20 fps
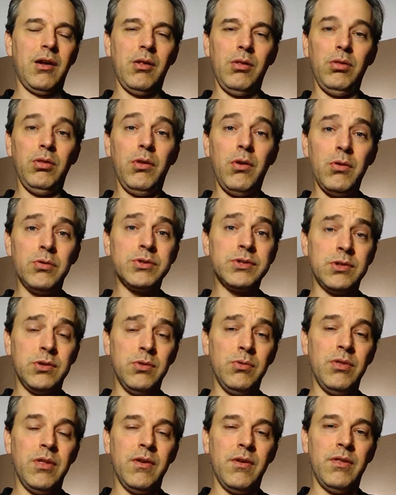close
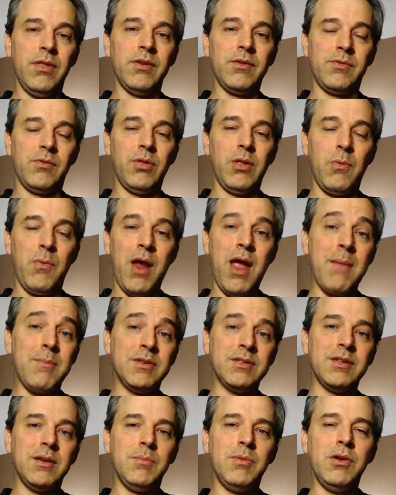to the RAM
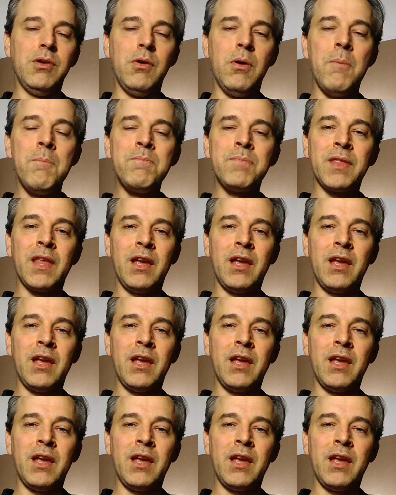and CPU.